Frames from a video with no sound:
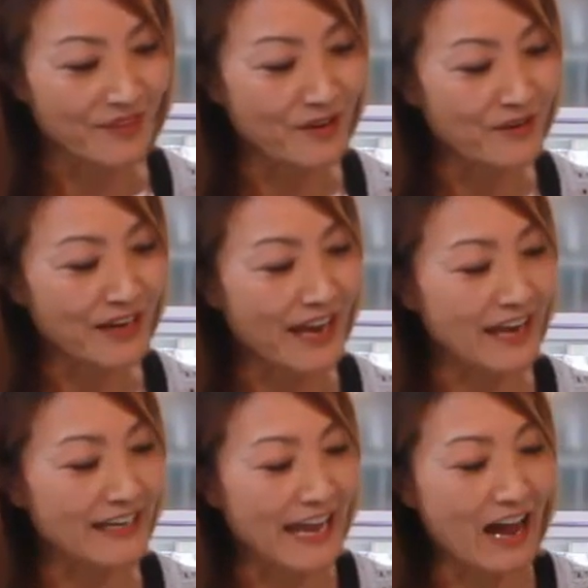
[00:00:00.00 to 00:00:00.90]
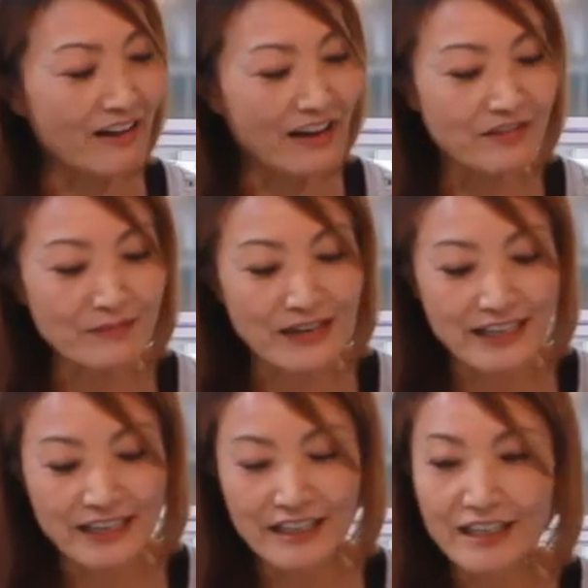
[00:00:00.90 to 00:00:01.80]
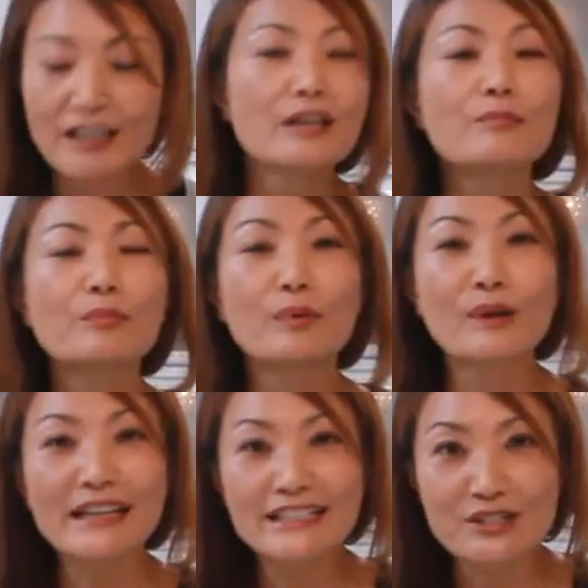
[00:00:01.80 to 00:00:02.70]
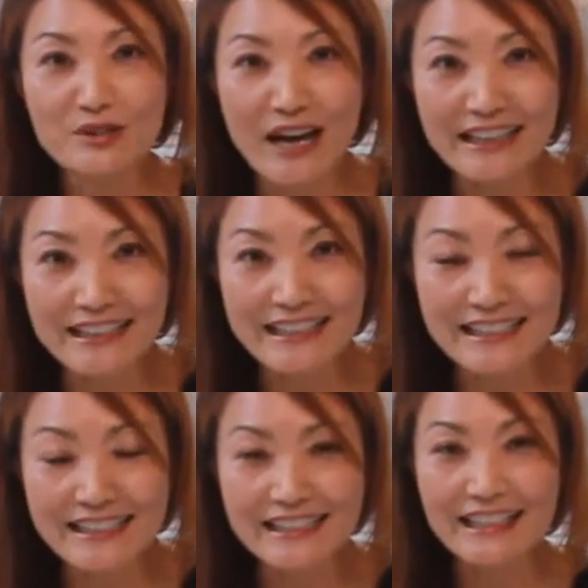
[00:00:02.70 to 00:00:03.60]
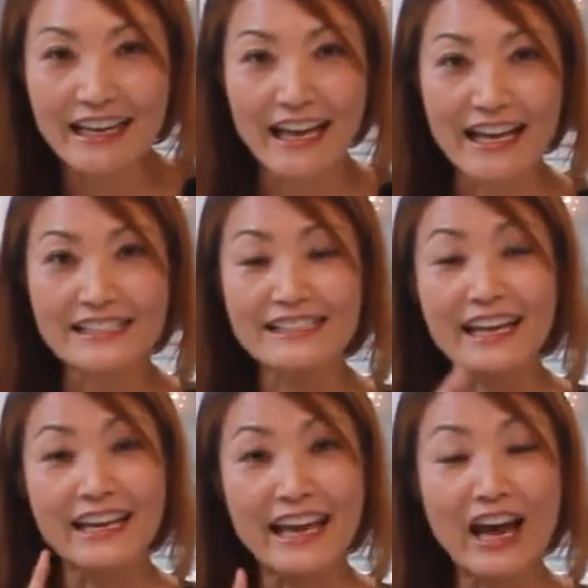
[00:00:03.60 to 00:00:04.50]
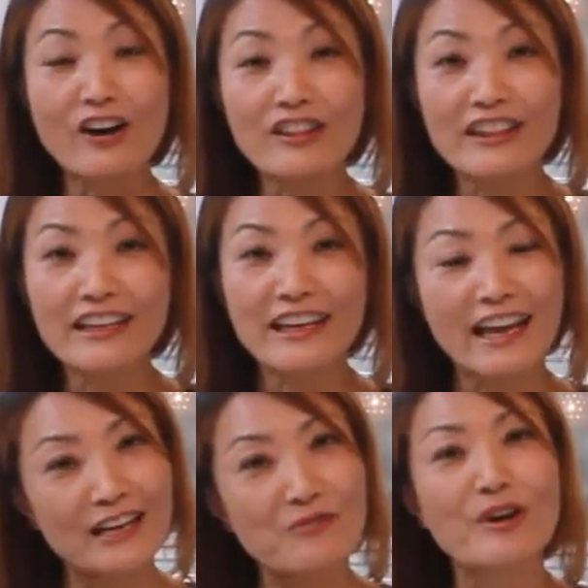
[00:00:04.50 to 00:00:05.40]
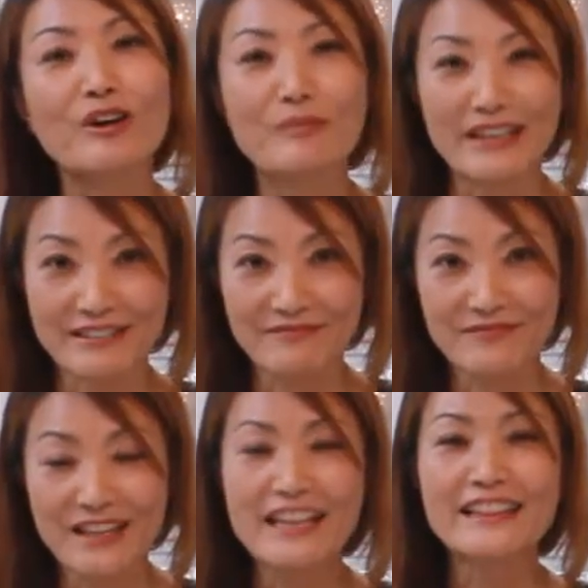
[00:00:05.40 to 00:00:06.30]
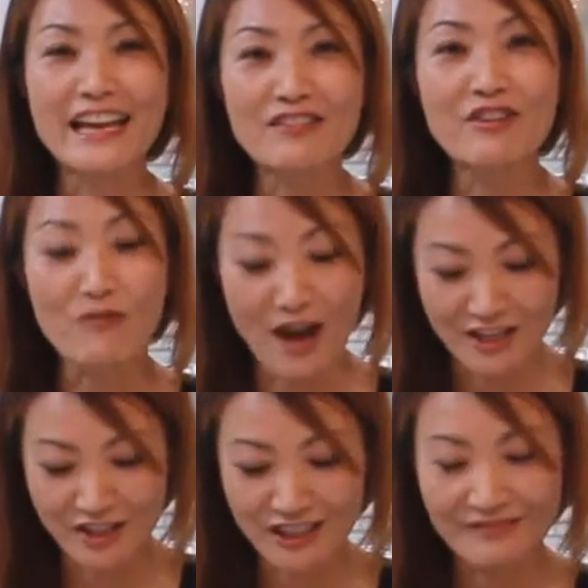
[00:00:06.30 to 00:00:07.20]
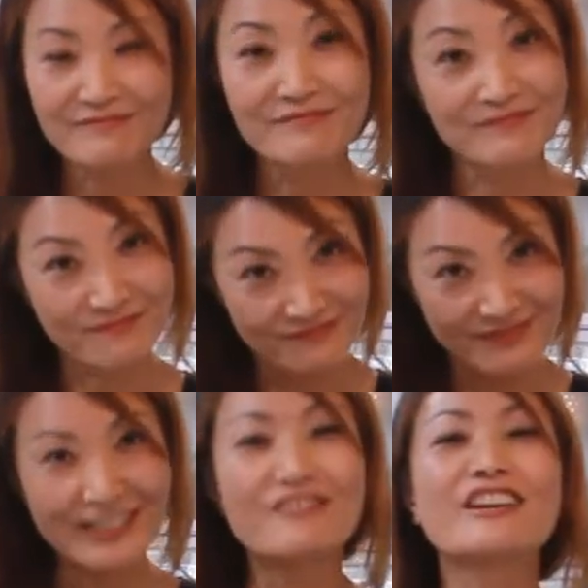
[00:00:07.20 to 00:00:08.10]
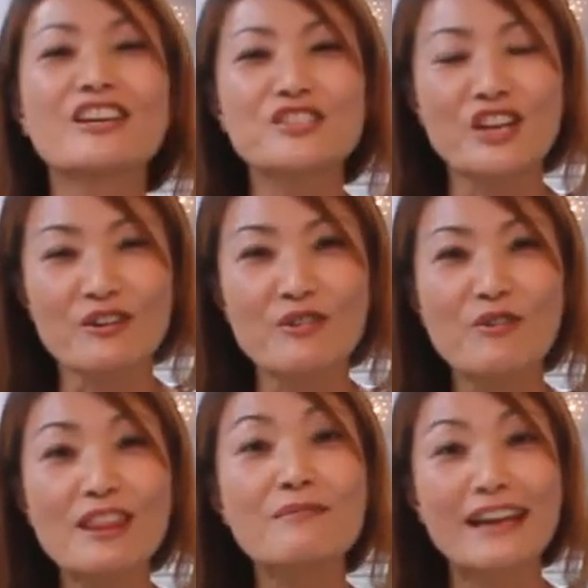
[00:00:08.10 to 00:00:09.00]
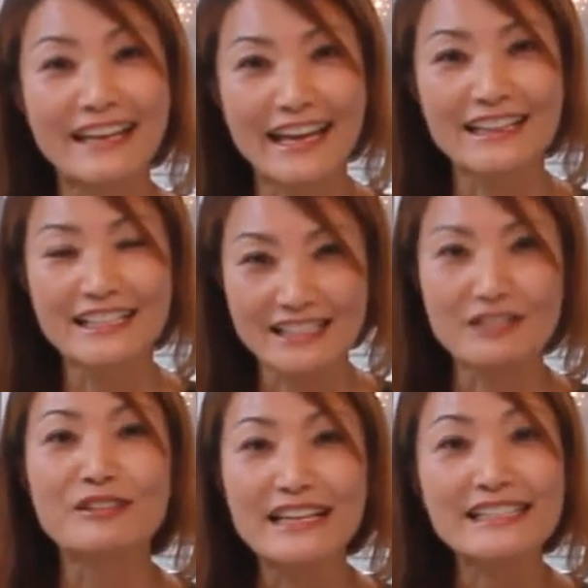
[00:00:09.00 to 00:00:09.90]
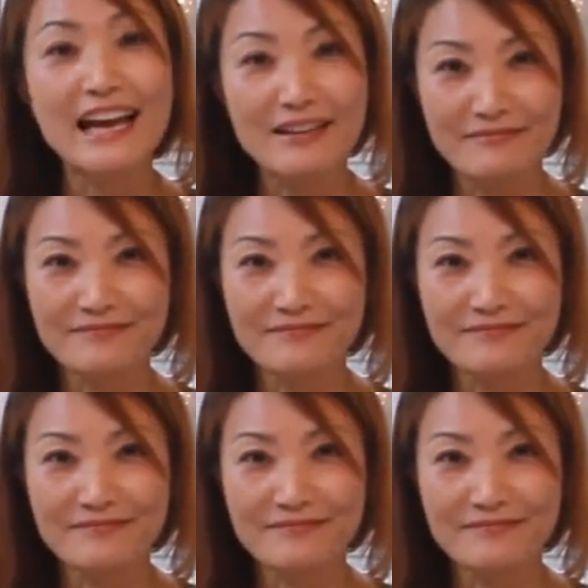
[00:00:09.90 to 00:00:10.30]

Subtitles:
Okay, now everybody, please try this and stay healthy and well-being. Thank you for watching. Loving and sharing with Amelia. See you next time.